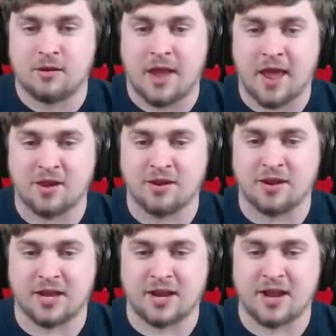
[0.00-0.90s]
and you
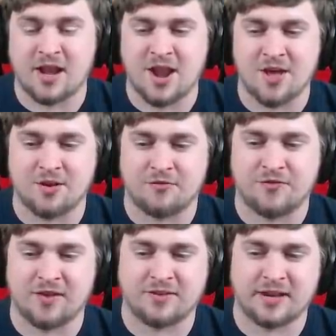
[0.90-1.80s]
get another
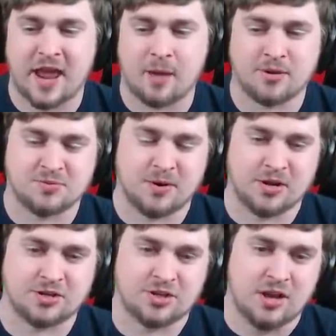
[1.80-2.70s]
50 damage
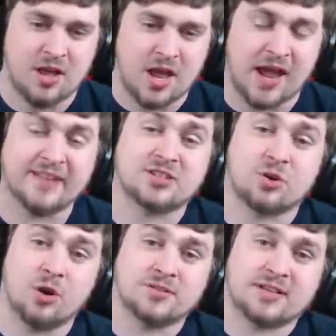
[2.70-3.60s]
punish. It's
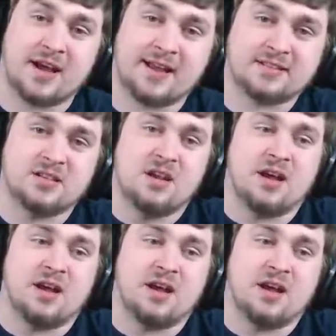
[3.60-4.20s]
gross, guys.